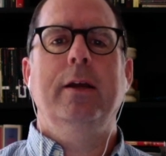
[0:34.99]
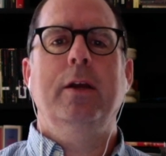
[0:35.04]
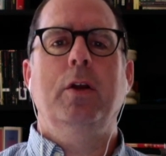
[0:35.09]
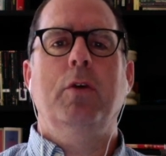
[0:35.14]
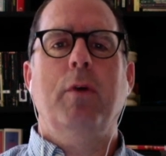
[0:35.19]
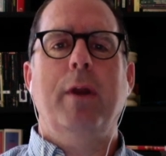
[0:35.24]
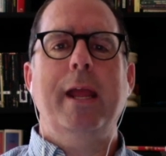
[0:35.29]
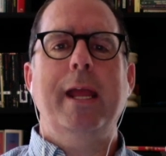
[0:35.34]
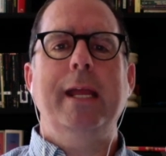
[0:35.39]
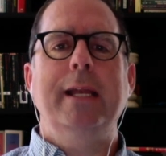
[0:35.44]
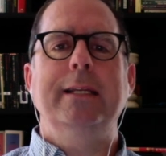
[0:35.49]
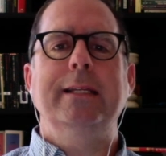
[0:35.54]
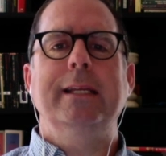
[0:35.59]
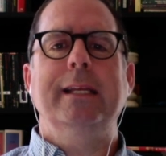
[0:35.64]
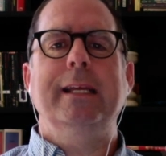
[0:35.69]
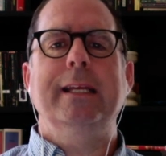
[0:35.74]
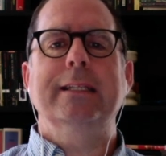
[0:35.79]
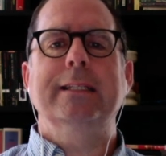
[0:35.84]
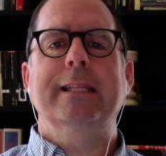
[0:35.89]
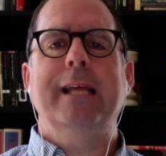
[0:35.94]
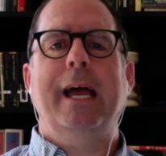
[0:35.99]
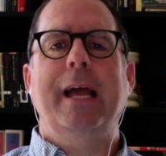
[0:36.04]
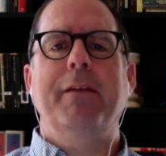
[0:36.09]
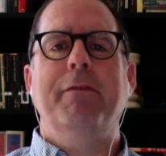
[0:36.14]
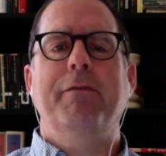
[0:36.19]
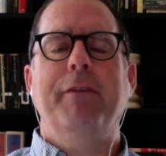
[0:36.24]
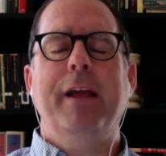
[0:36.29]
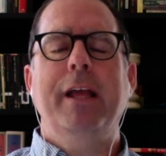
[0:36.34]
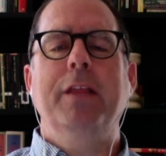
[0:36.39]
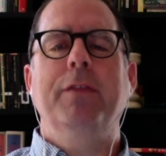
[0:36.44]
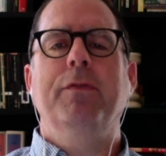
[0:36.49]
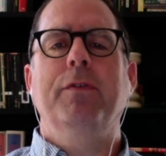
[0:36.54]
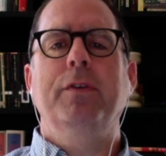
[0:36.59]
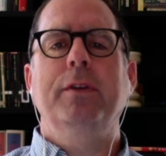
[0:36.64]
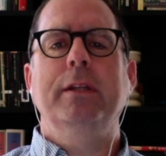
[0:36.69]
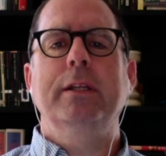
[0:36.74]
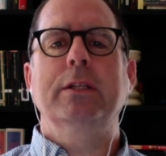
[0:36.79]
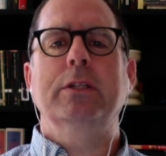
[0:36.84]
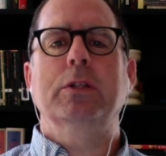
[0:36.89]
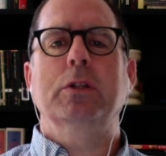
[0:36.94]
Great is thy
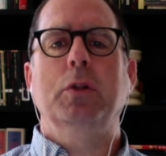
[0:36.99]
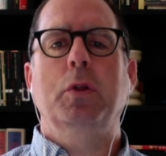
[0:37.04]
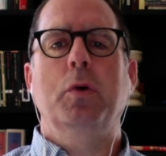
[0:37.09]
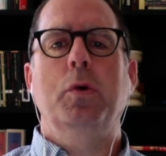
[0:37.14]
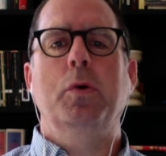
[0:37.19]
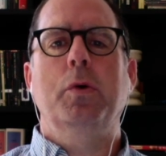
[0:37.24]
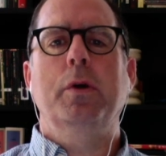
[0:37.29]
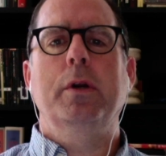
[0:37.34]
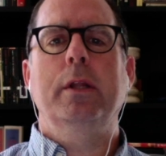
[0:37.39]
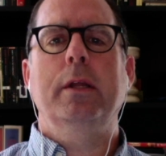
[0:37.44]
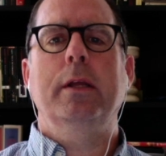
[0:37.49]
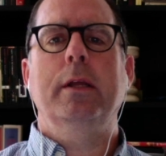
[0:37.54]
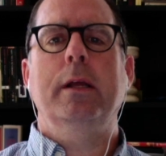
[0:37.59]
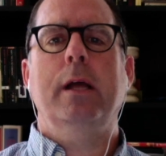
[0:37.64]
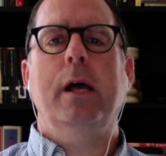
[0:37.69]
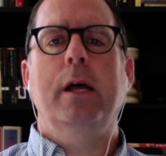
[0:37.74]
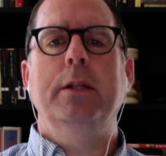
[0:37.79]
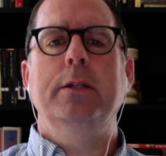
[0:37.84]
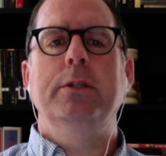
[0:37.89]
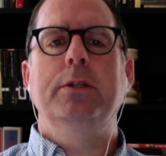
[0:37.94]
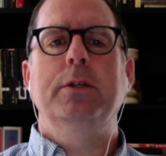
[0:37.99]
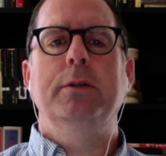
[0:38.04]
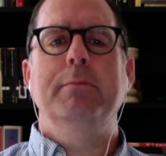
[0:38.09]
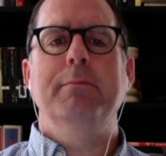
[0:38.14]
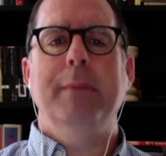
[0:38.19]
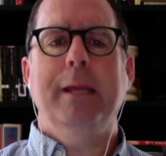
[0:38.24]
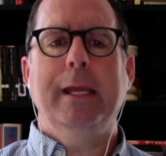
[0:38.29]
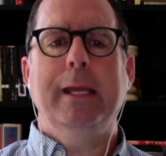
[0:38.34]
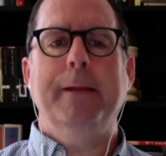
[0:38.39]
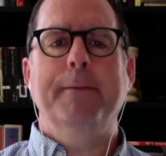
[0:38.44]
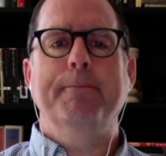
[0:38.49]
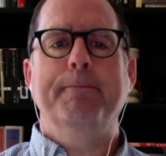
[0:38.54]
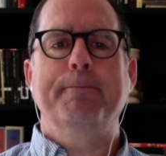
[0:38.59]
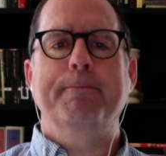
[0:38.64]
faithfulness, Lord, unto me.